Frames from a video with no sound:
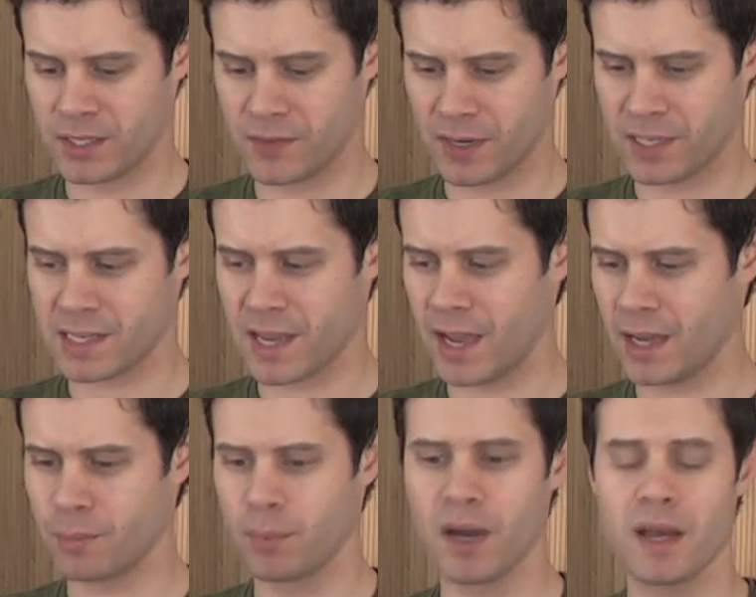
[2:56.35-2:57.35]
It's very
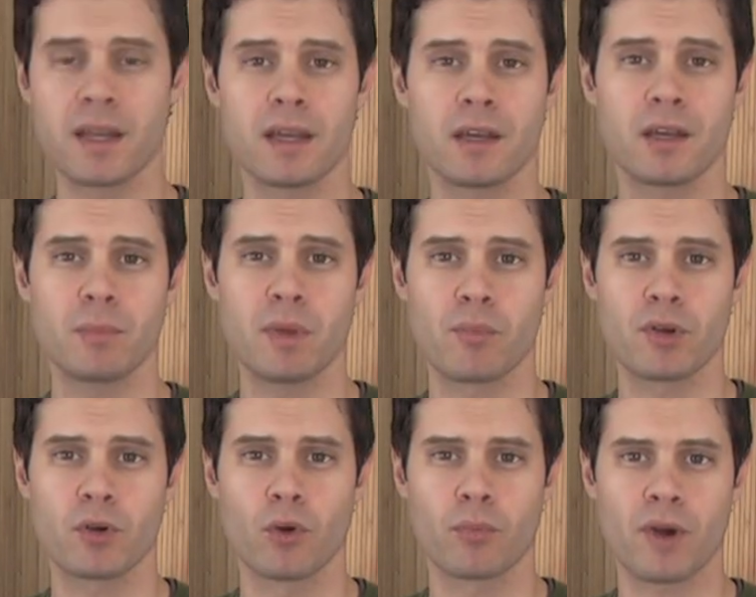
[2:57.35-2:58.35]
sad, but it could be a
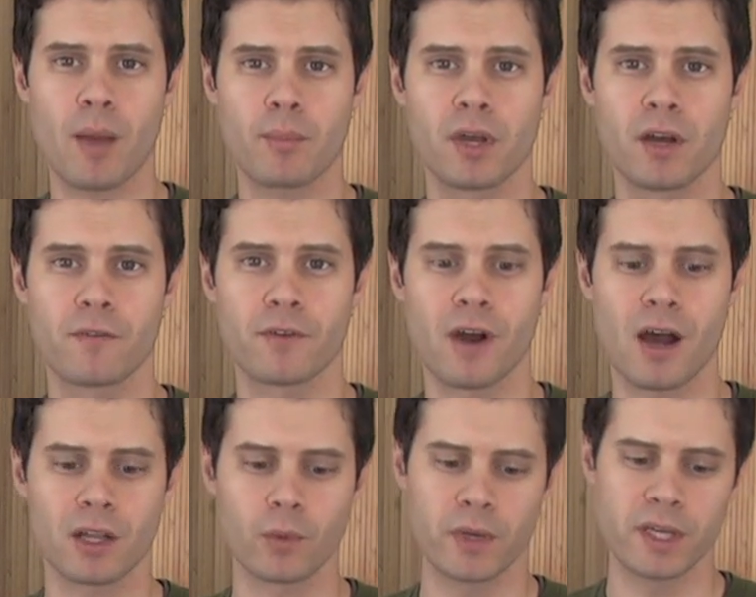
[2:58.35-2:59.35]
pretty cool prop gun for
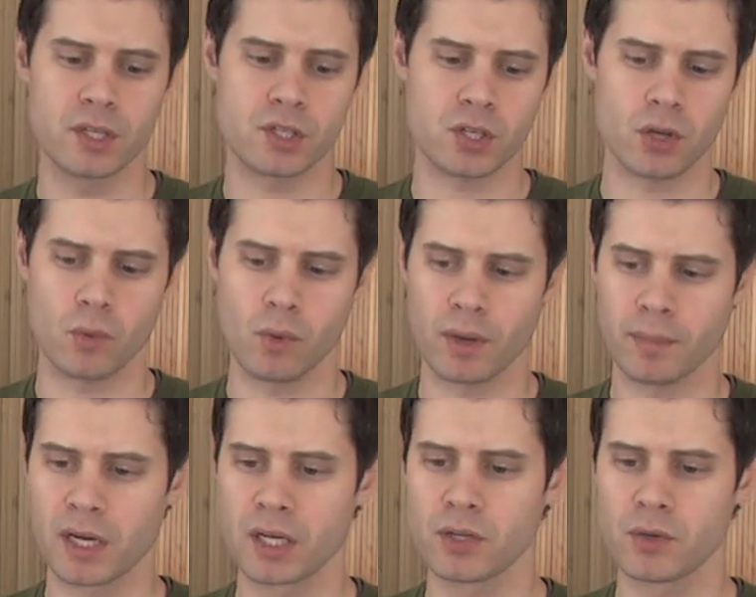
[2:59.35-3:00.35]
Halloween. So what I'm
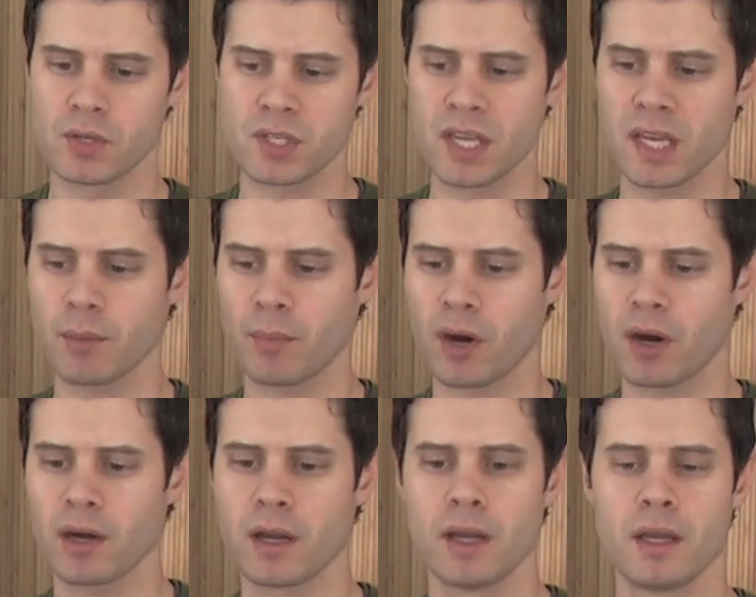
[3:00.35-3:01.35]
going to do is take it
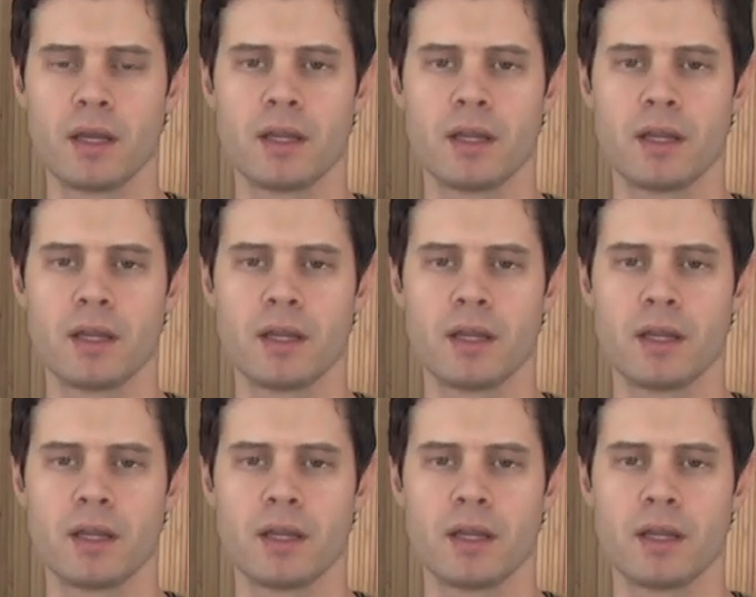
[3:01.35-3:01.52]
apart,